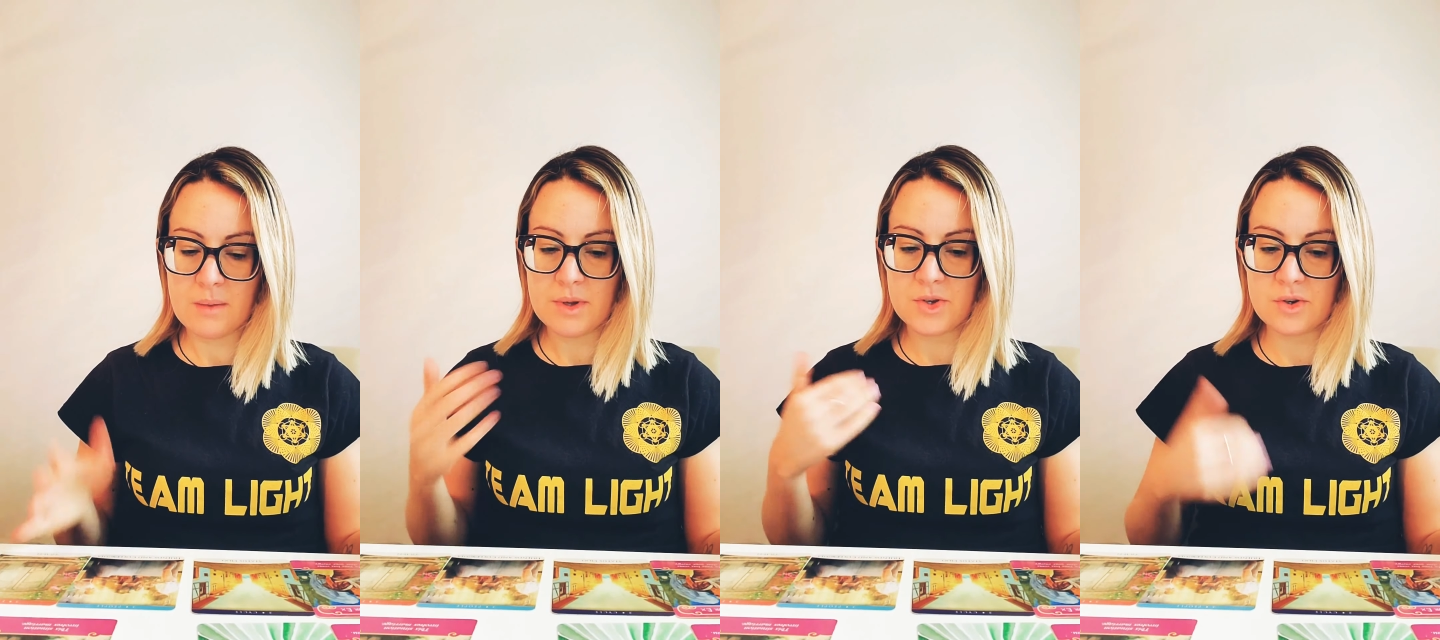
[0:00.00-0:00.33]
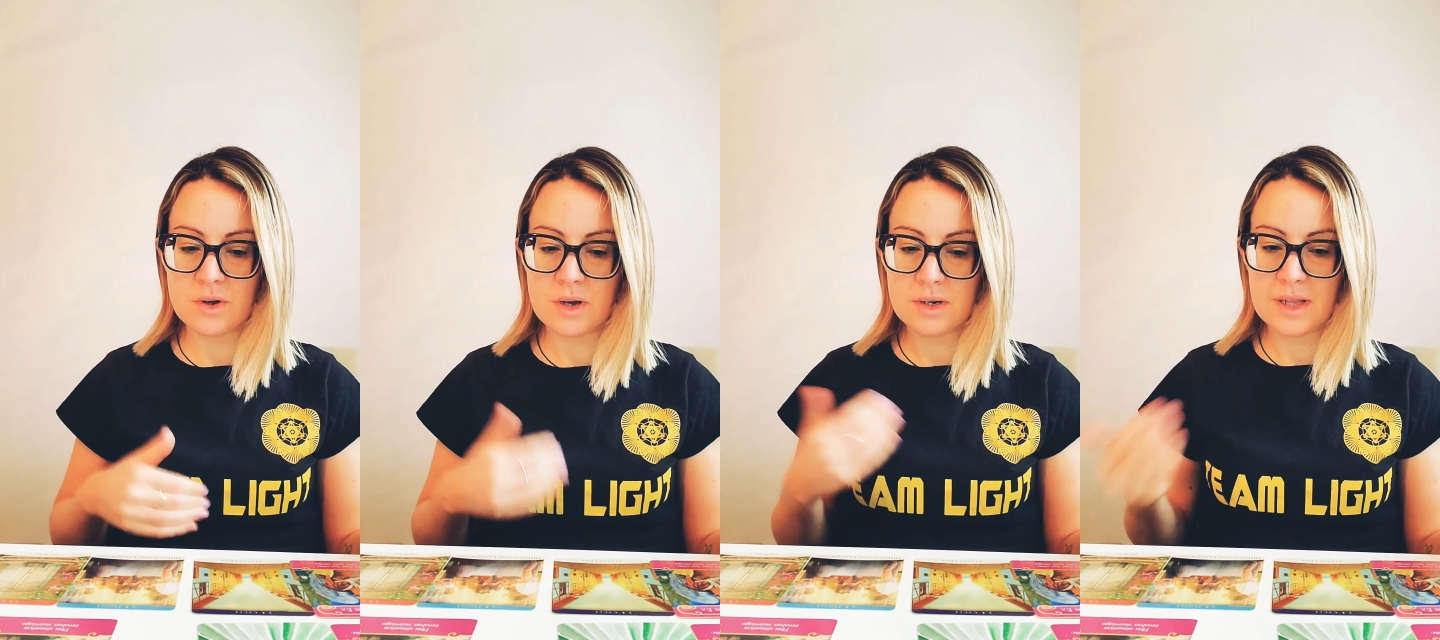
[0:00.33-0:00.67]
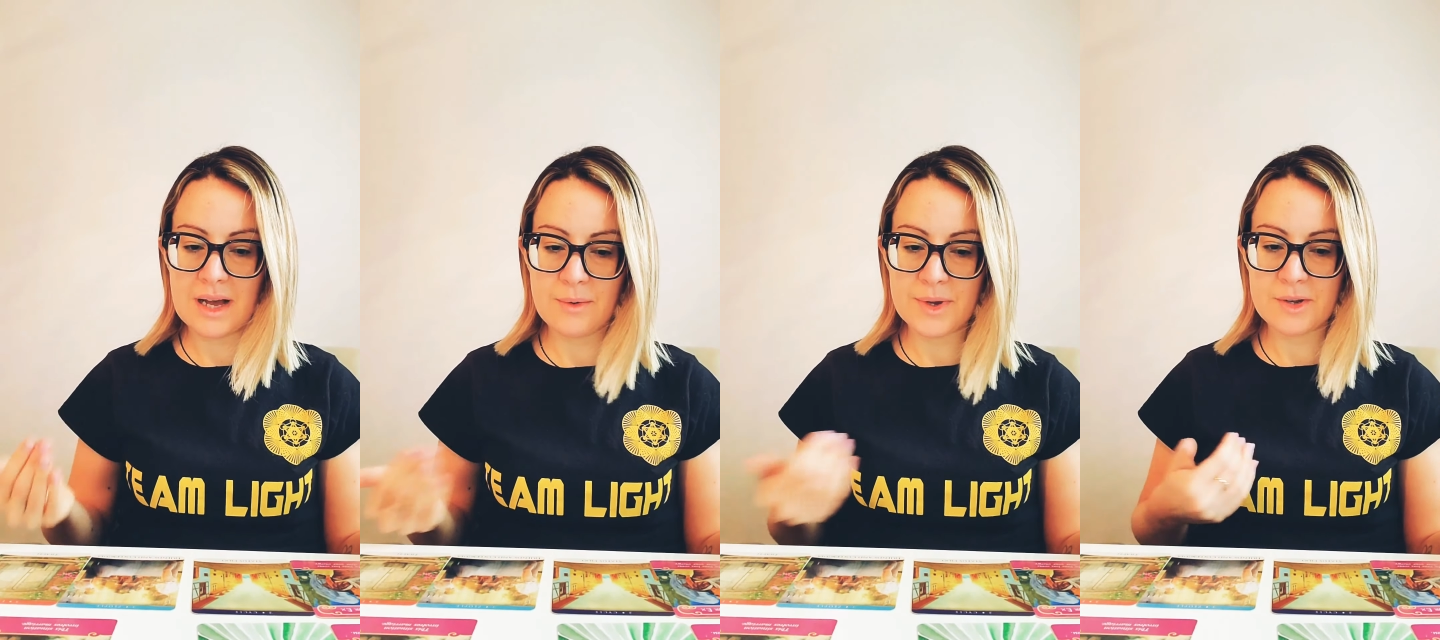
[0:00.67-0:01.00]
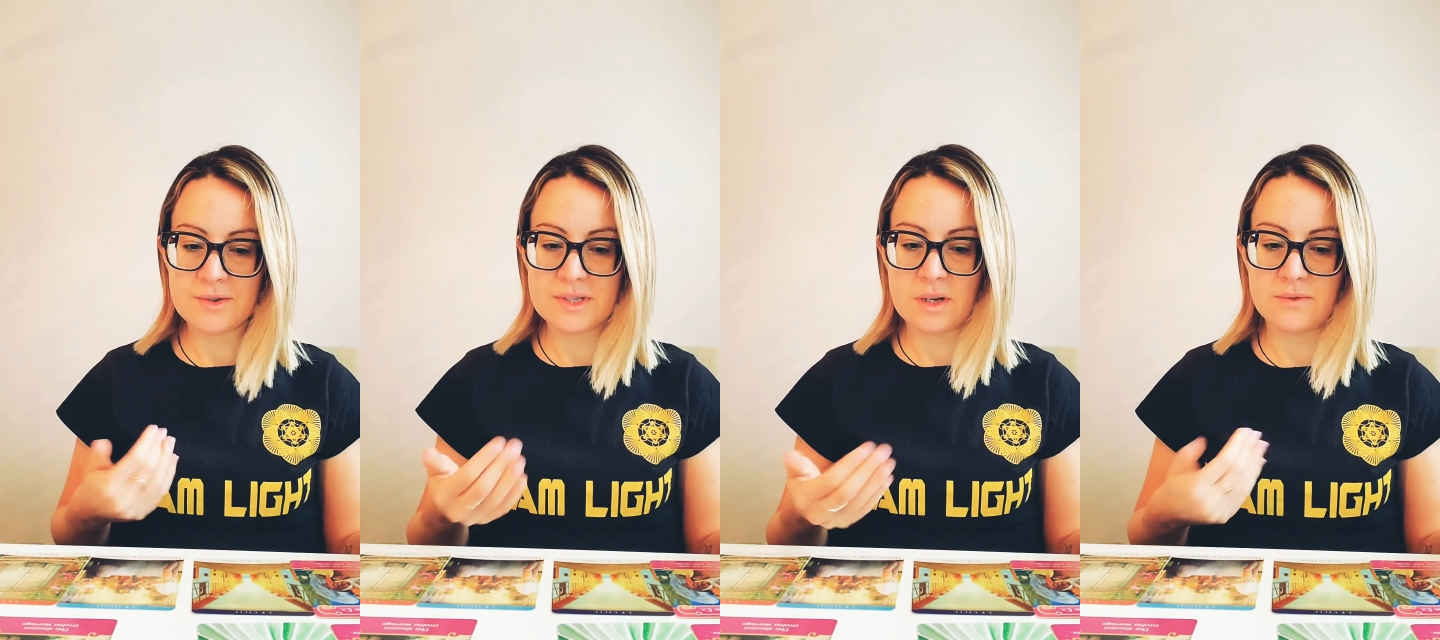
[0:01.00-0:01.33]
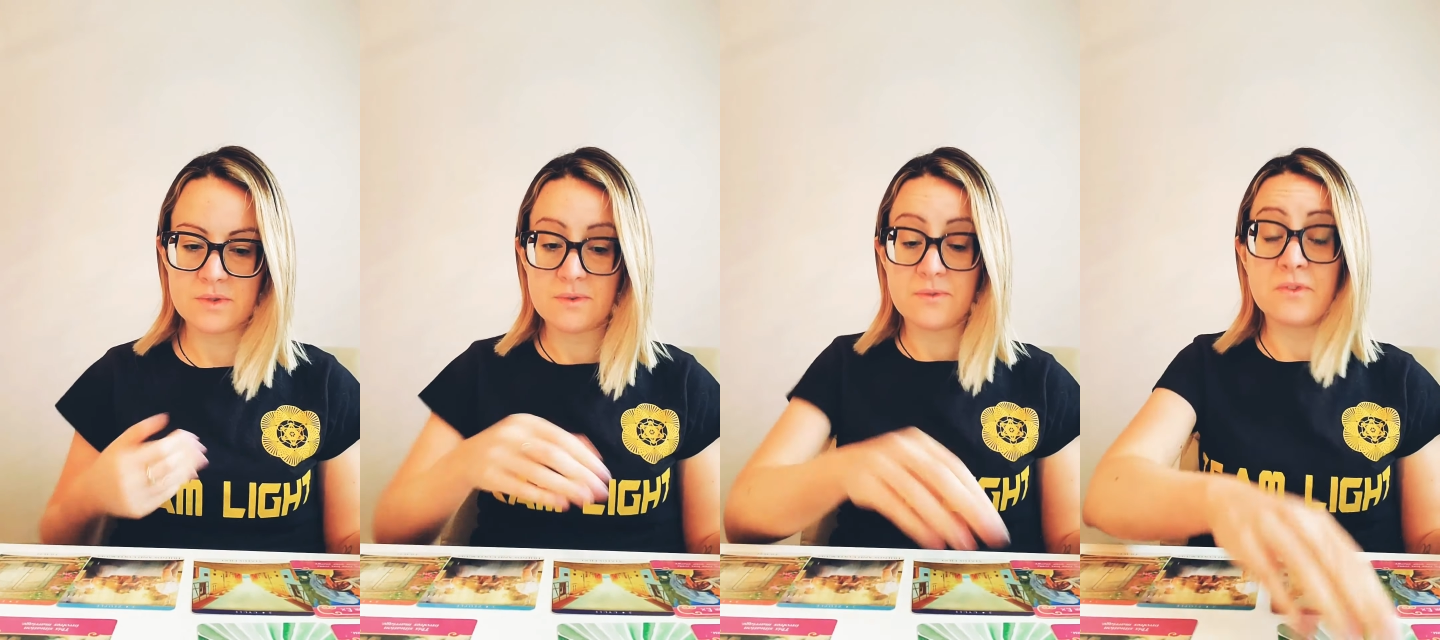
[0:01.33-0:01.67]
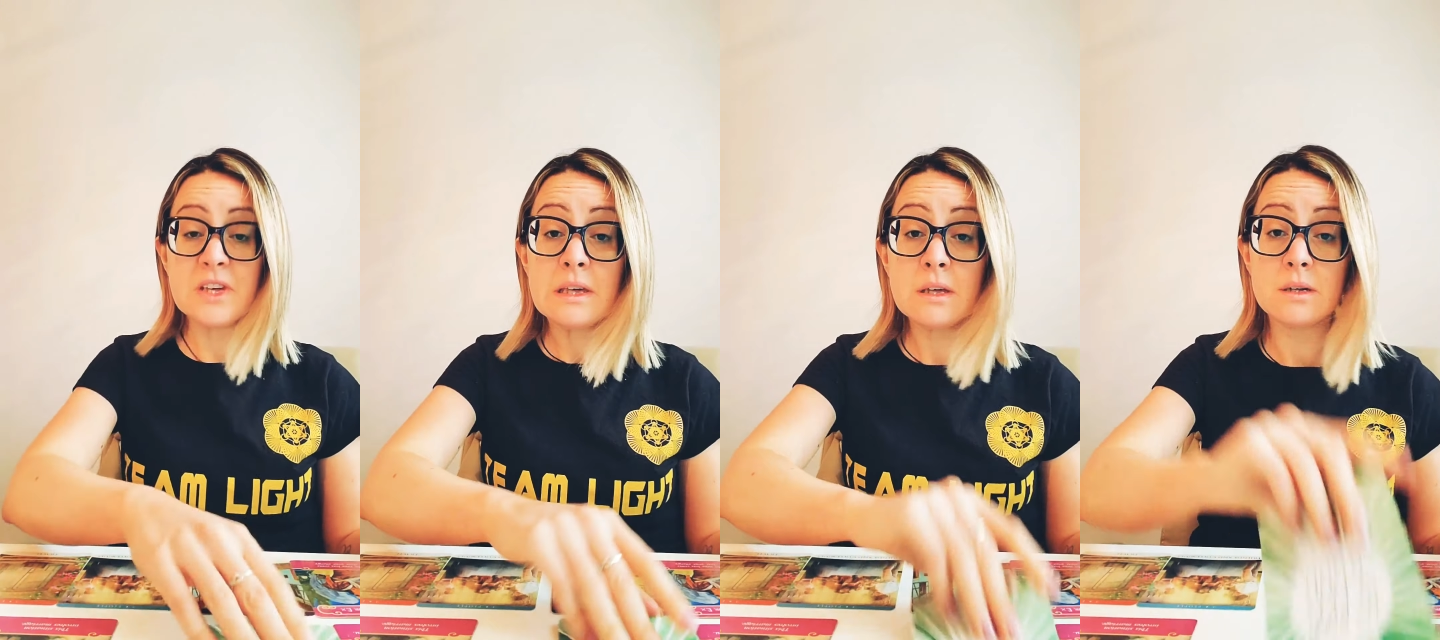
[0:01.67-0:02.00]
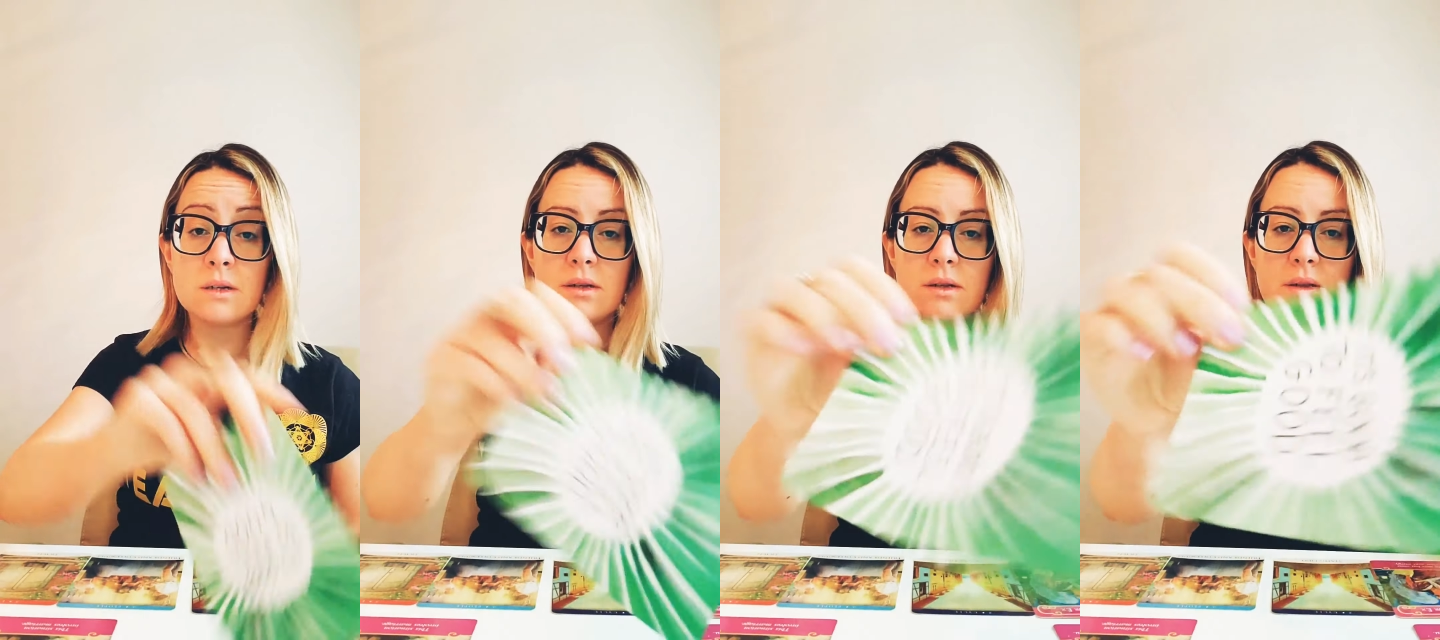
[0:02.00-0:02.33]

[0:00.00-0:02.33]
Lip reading: but you're not allowing yourself to feel